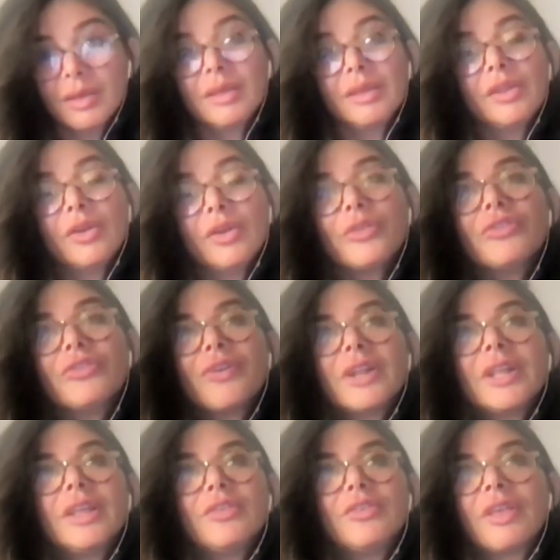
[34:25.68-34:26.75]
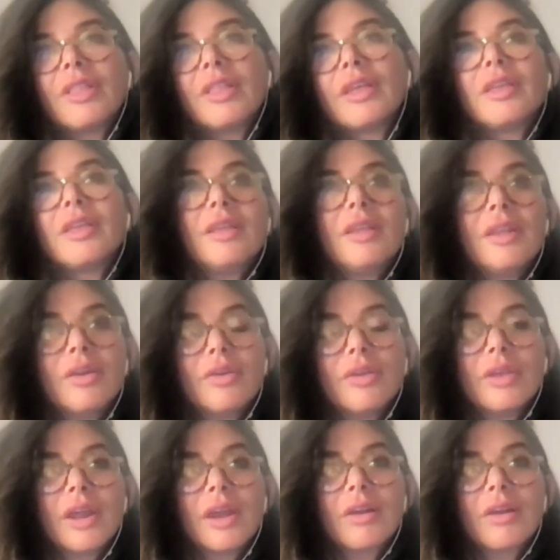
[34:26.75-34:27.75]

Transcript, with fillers: You know, it's funny you say like you know you got